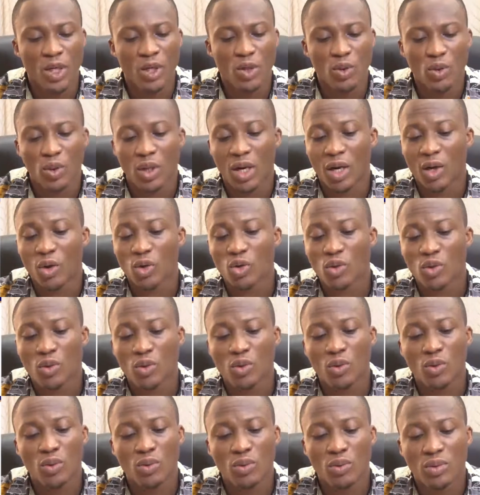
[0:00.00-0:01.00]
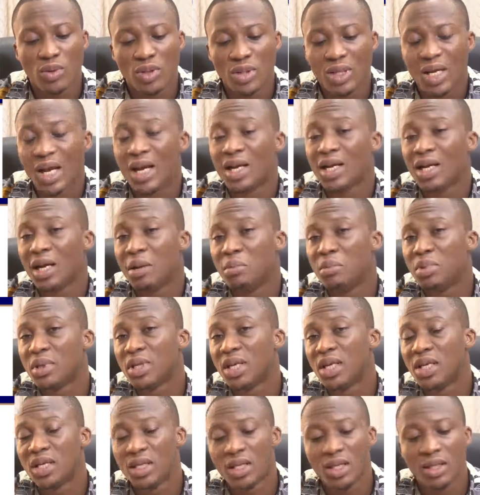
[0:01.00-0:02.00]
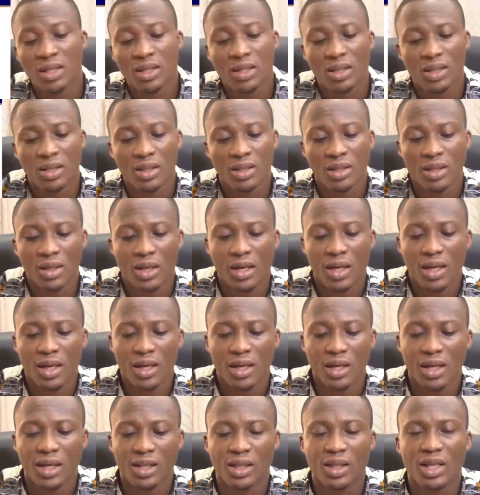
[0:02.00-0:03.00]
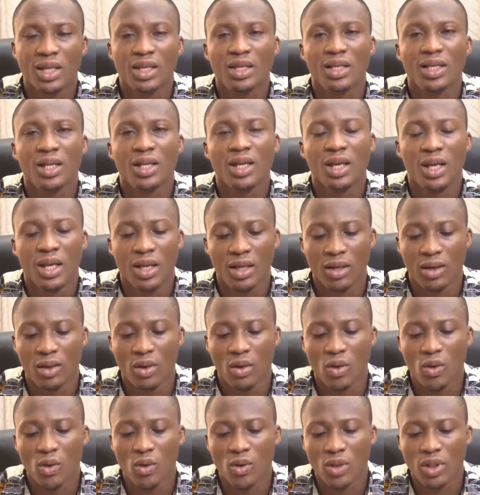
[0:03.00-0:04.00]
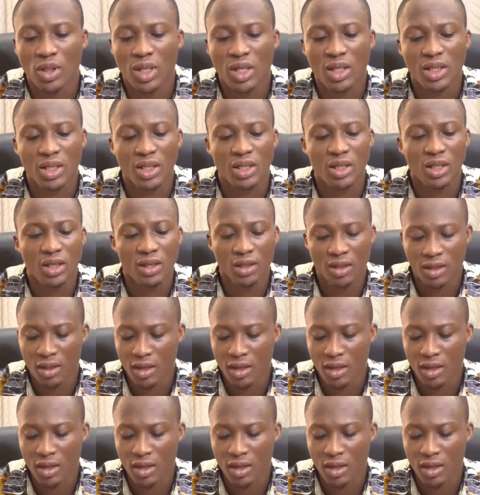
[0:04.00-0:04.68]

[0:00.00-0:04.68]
You can also scan applications in a testing and or staging